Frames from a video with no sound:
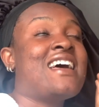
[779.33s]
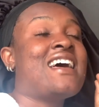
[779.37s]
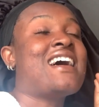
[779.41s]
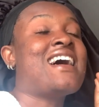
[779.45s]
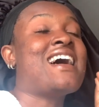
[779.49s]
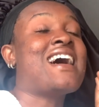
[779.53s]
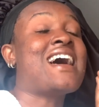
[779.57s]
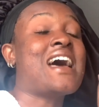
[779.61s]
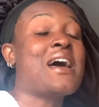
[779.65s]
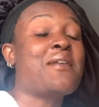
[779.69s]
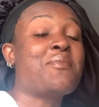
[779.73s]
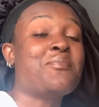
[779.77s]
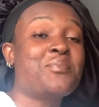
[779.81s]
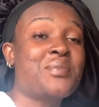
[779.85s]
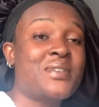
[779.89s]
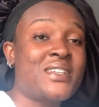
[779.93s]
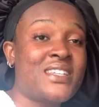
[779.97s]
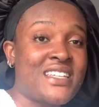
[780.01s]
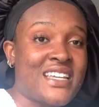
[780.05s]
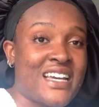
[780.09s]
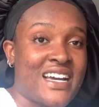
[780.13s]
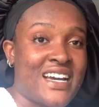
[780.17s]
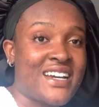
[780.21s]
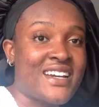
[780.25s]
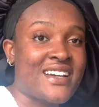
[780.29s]

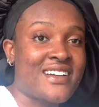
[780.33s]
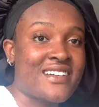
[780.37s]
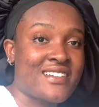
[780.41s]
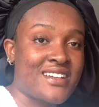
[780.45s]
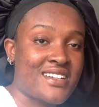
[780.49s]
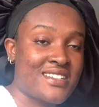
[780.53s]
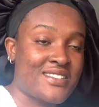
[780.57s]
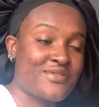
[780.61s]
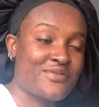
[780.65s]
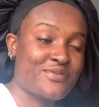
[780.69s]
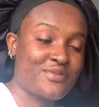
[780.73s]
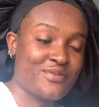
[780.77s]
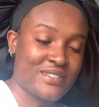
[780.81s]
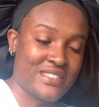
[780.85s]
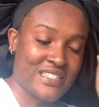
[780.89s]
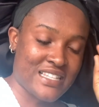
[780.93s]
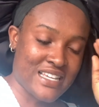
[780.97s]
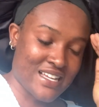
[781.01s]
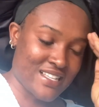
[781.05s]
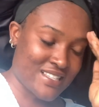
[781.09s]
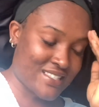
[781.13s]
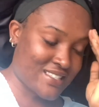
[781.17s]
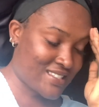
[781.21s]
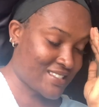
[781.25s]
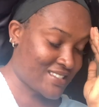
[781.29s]
happy and grateful
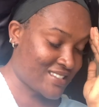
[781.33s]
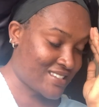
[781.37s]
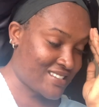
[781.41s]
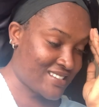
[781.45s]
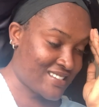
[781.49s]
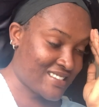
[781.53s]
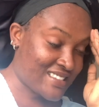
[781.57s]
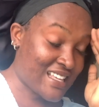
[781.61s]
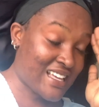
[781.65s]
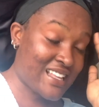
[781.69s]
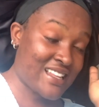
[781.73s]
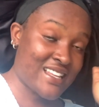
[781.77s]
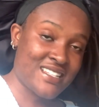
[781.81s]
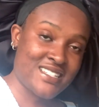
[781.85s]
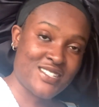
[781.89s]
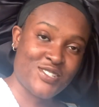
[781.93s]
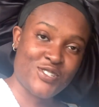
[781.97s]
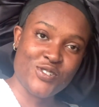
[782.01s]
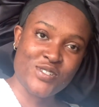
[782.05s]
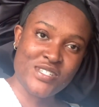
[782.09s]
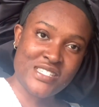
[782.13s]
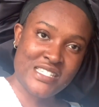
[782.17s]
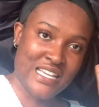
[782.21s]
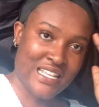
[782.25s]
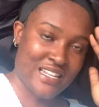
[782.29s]
that lady
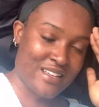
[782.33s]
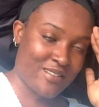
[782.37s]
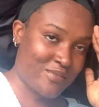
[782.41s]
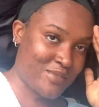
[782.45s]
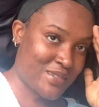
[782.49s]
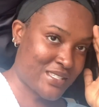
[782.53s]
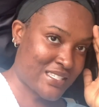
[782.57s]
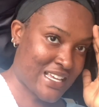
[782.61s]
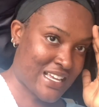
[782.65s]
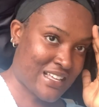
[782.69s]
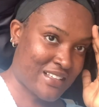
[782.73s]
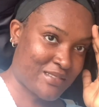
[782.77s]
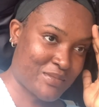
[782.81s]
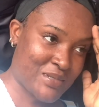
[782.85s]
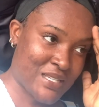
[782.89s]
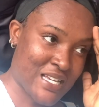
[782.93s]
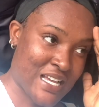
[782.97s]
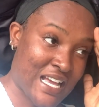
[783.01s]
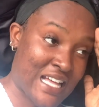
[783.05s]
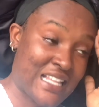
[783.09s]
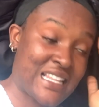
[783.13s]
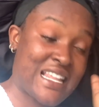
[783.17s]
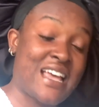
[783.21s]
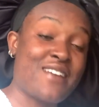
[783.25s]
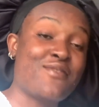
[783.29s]
just sat down beside me,
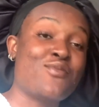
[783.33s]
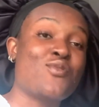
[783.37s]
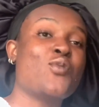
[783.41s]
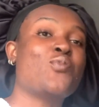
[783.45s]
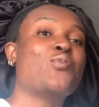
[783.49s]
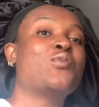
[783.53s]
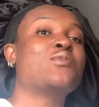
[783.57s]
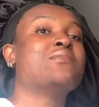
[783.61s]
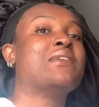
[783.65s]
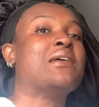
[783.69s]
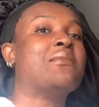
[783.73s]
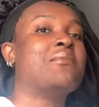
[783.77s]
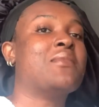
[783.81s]
and I even opened my